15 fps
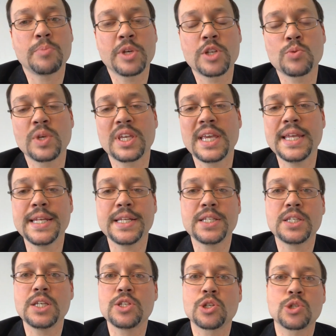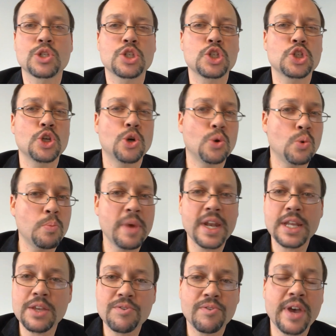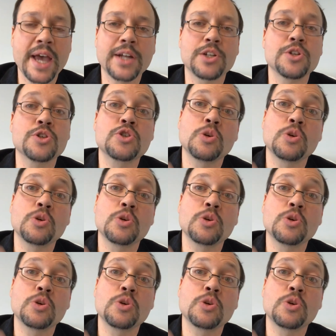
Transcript: Because with kidney disease, there's so many factors,